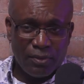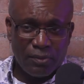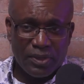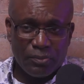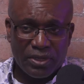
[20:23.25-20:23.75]

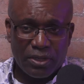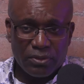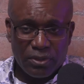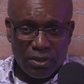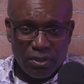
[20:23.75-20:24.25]
We
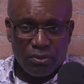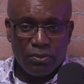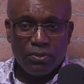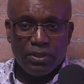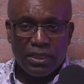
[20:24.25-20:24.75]
don't
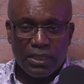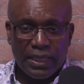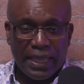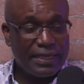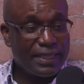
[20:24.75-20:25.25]
know
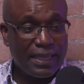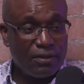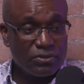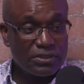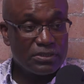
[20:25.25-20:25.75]
the head
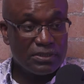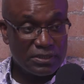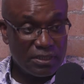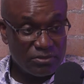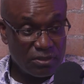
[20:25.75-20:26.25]
counts in
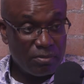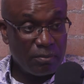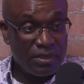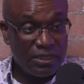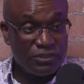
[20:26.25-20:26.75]
terms of the
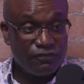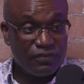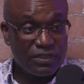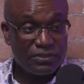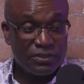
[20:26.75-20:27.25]
population
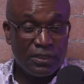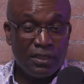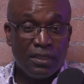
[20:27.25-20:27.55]
figures.